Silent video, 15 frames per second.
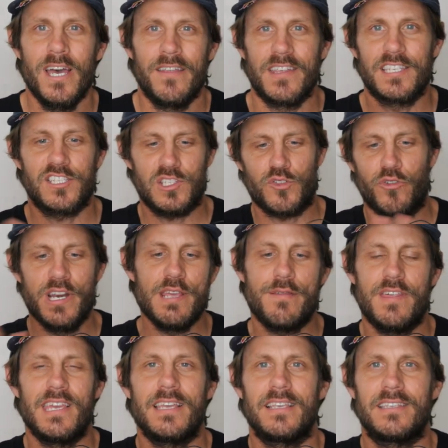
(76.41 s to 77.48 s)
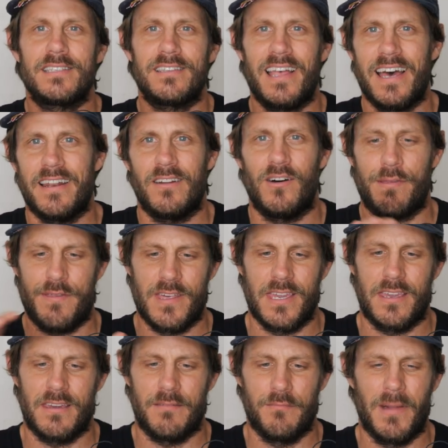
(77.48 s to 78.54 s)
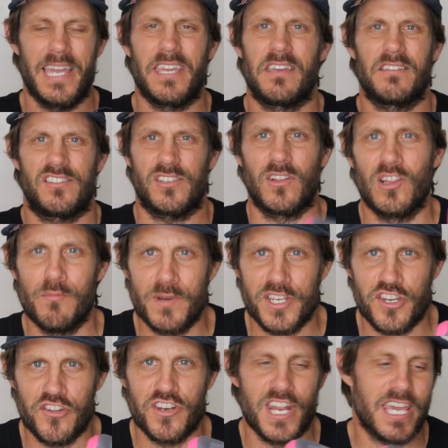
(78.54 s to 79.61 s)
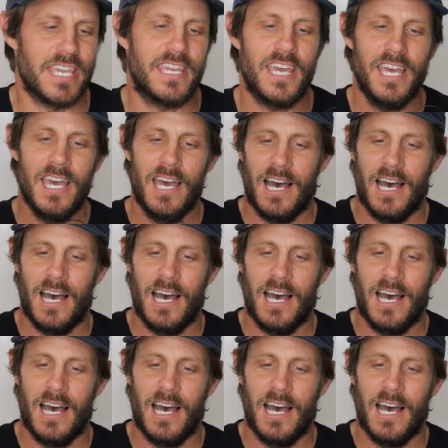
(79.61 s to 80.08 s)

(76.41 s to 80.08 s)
there's three things that I think make Salomon unique.